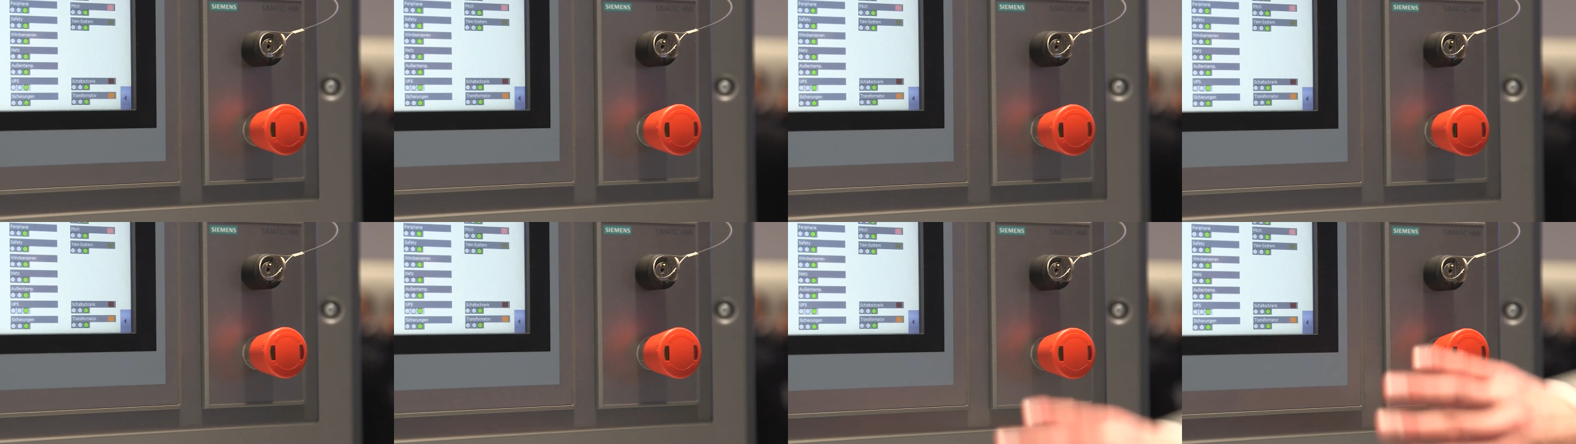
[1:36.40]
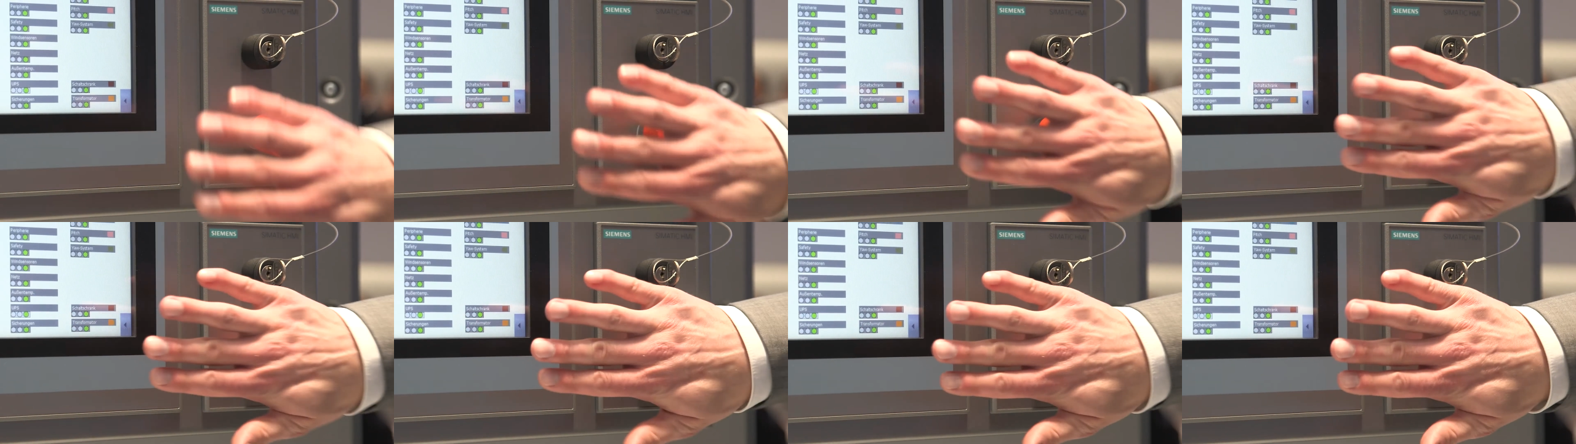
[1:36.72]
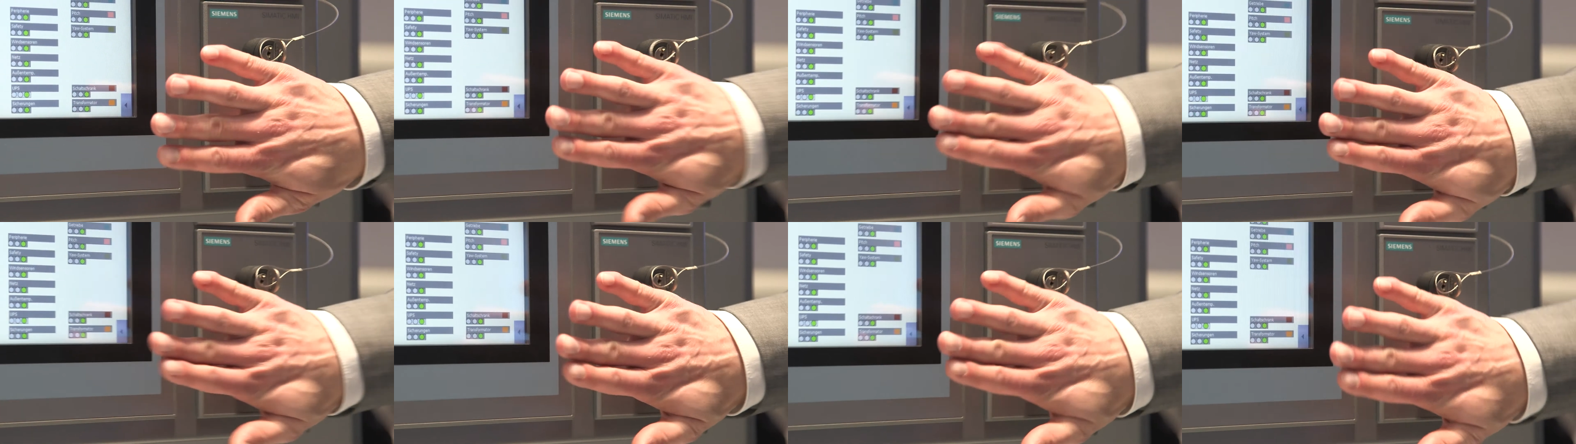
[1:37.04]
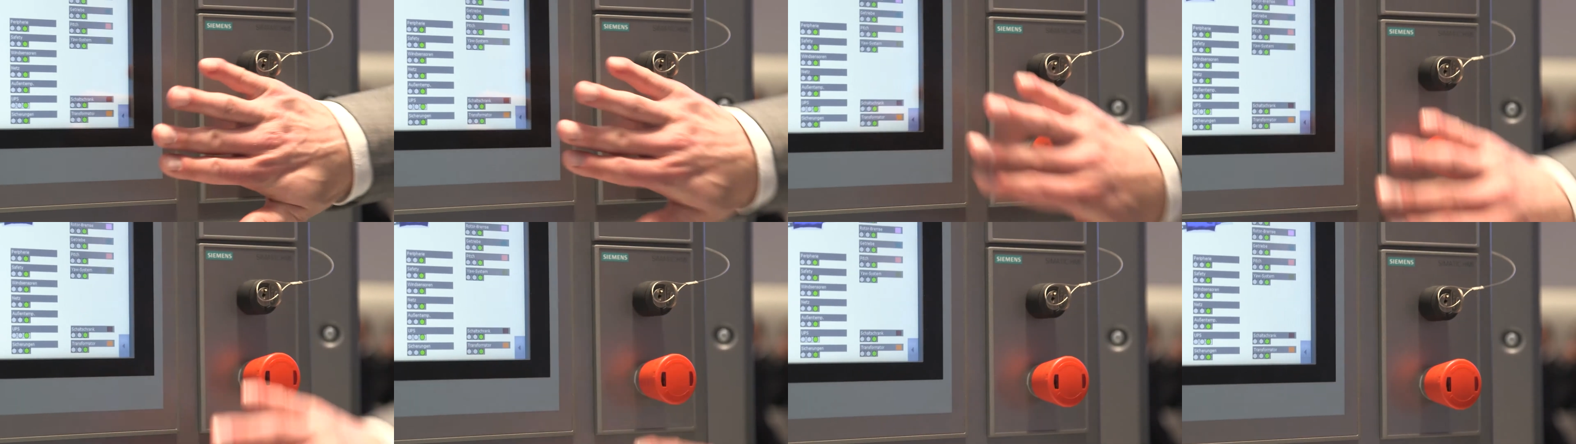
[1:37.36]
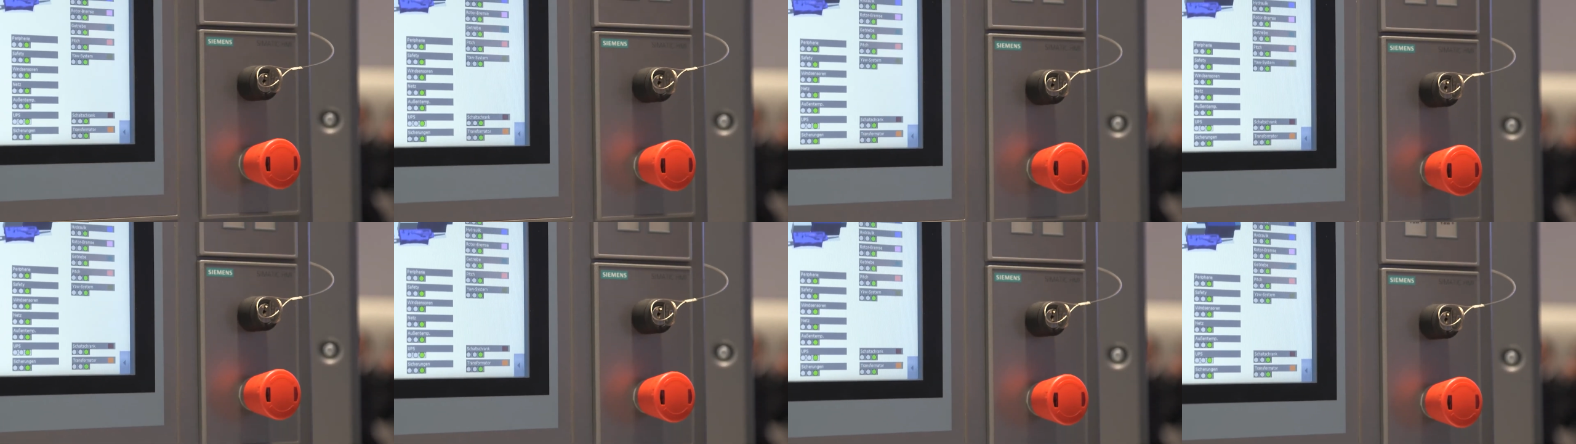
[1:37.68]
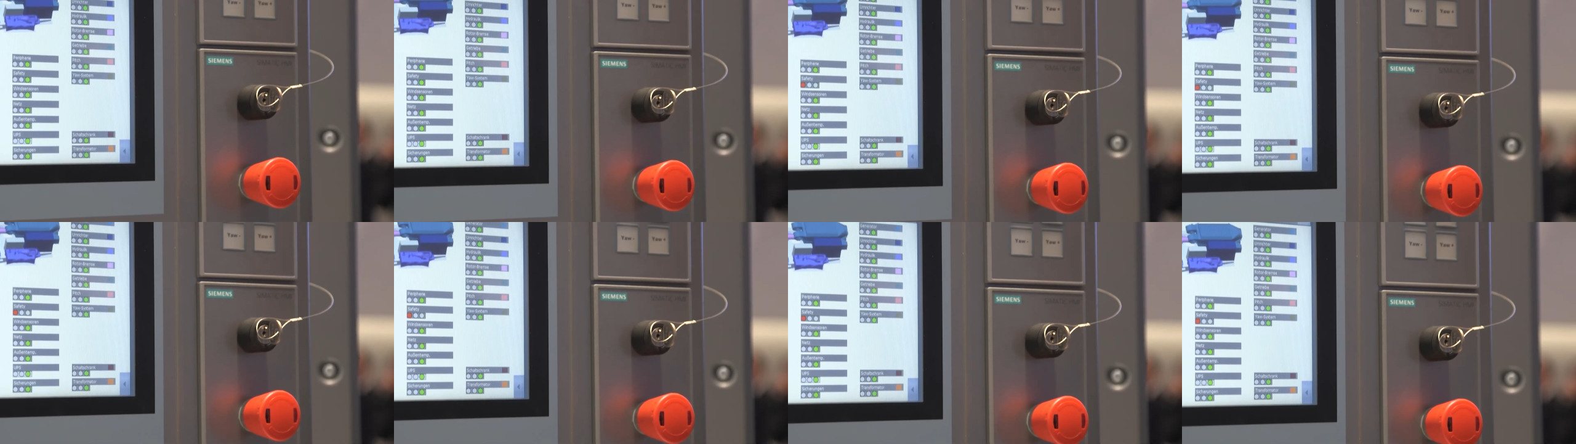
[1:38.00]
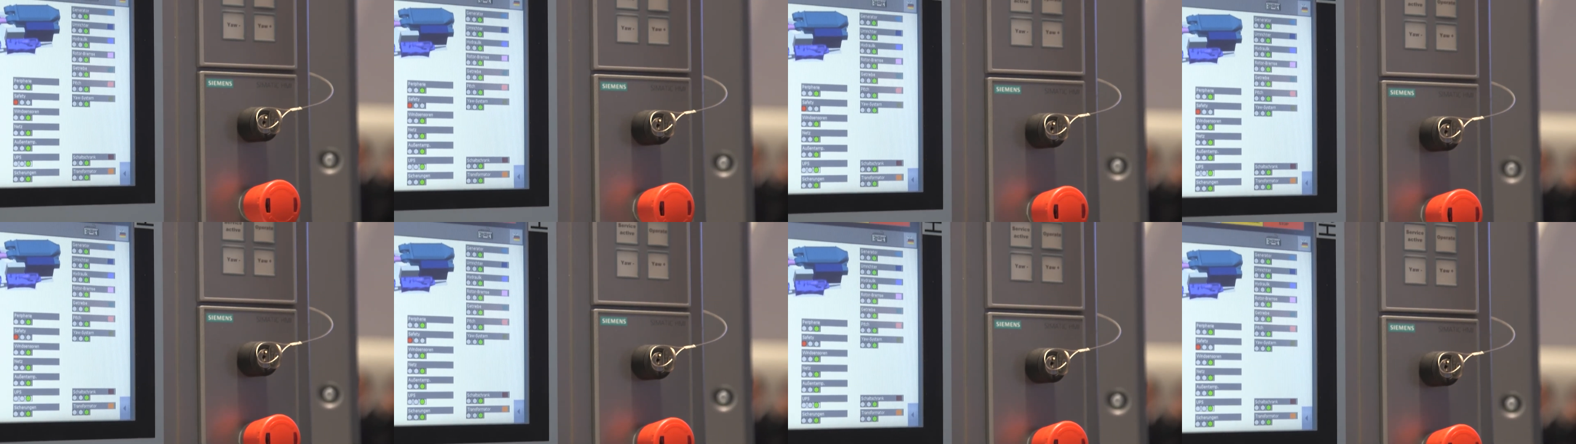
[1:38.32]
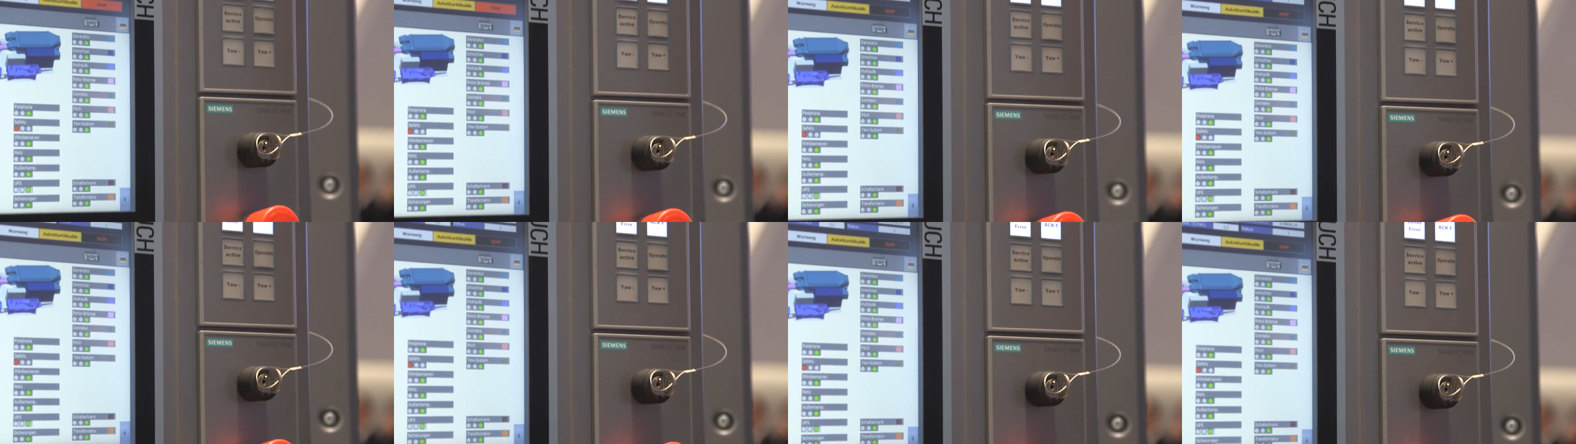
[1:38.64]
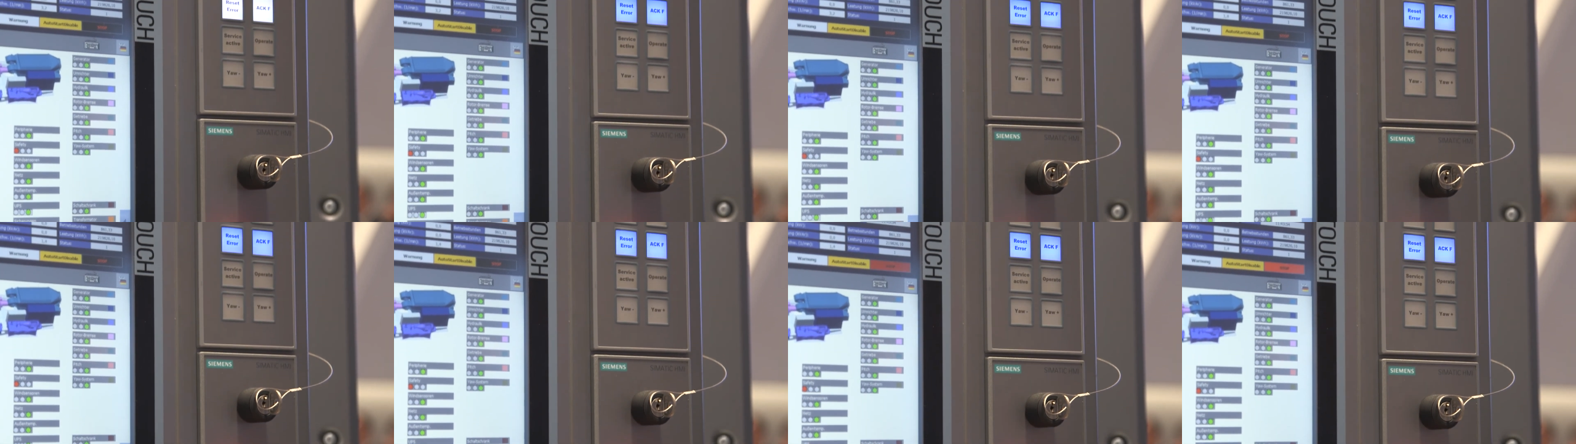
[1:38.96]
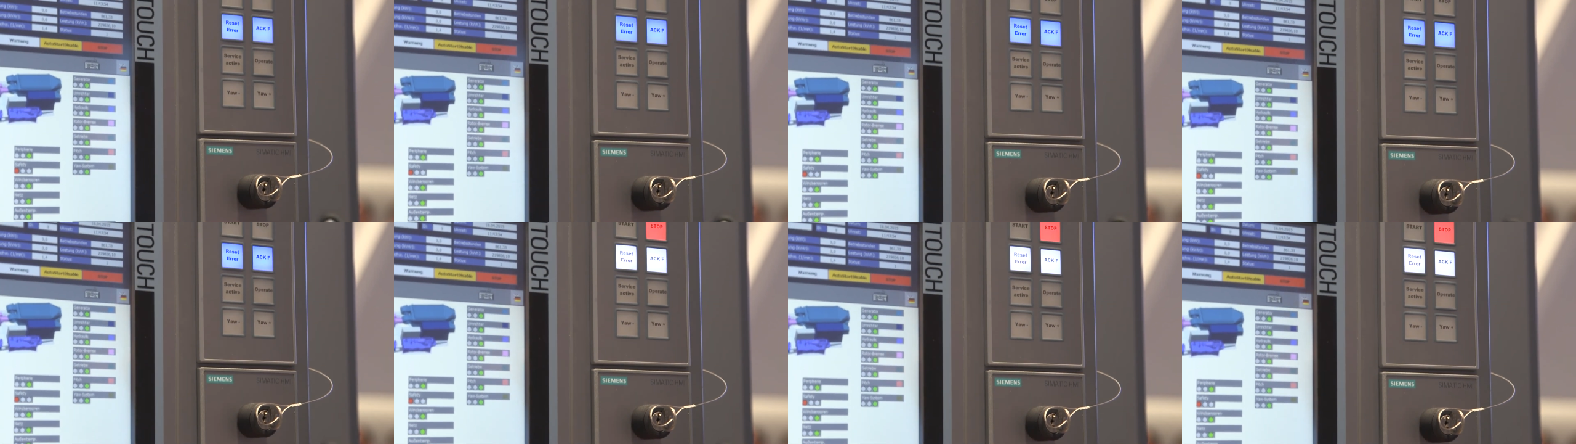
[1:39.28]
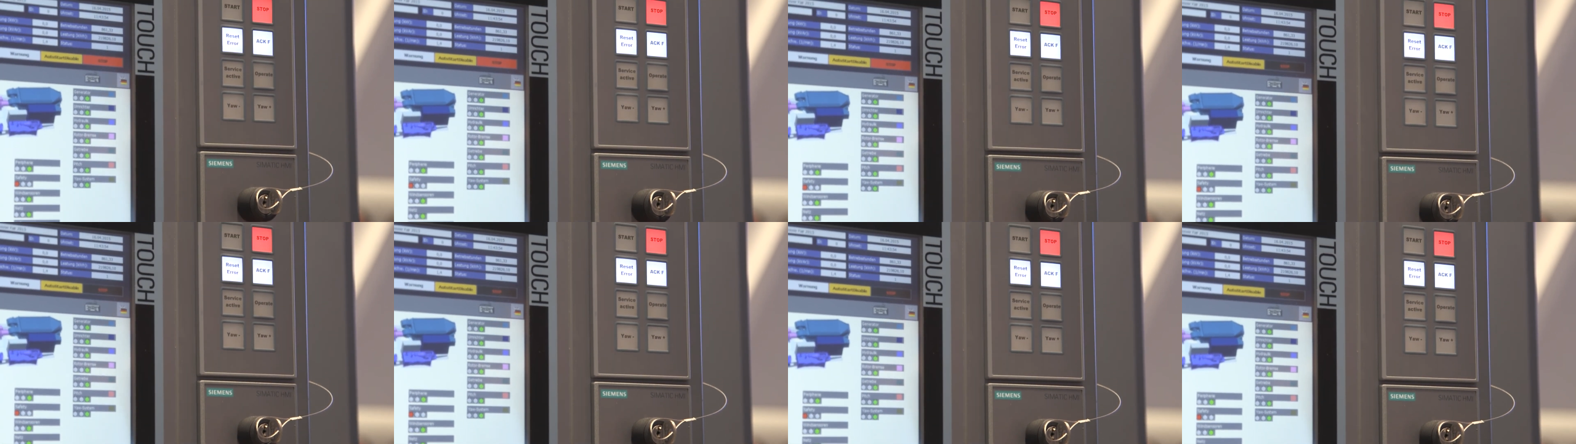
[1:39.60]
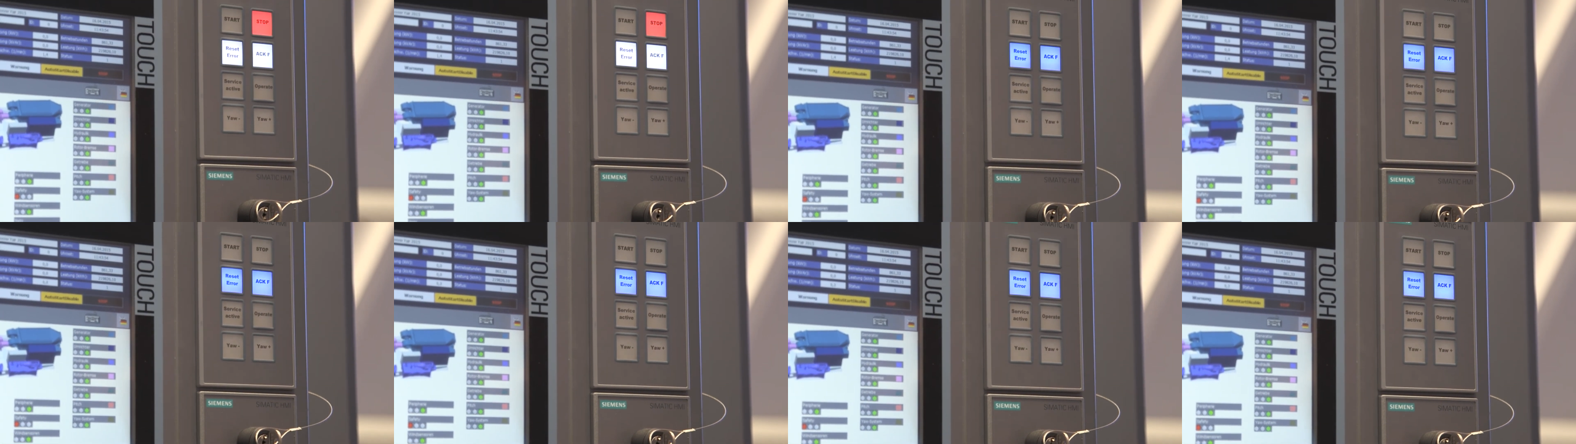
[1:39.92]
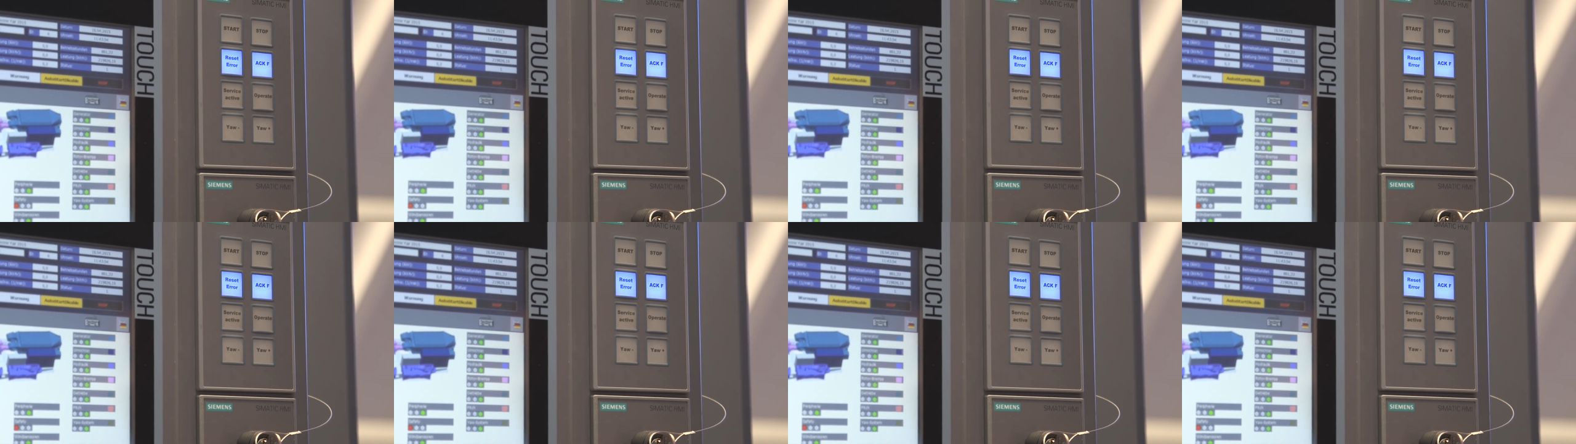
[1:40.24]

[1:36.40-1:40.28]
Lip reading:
[unreadable: no face in view]